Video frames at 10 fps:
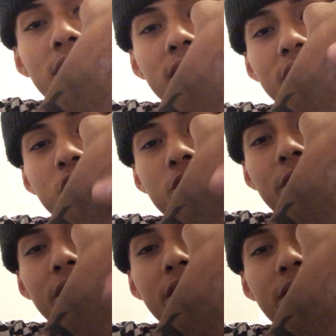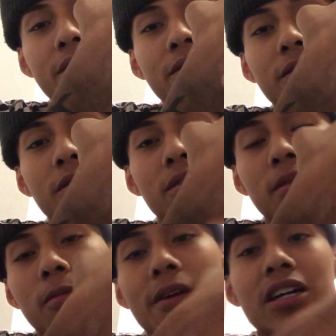this one right here,
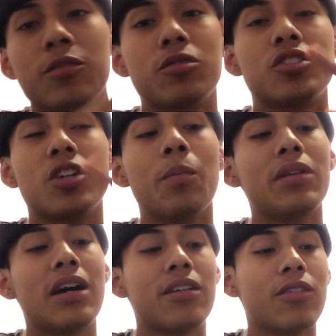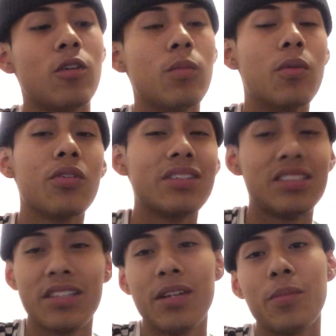where I was jumping out of the Hoboken
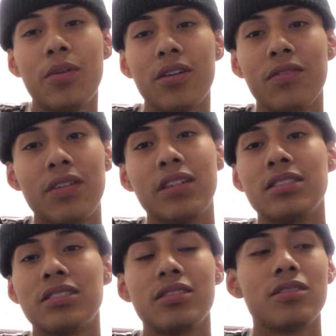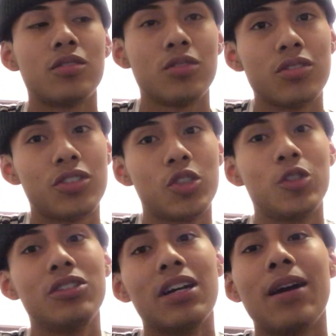skate park fence to the
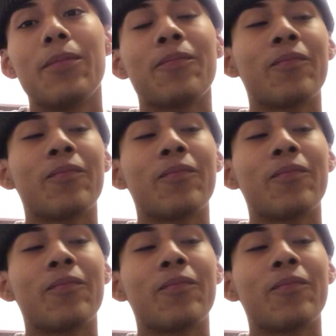street gap.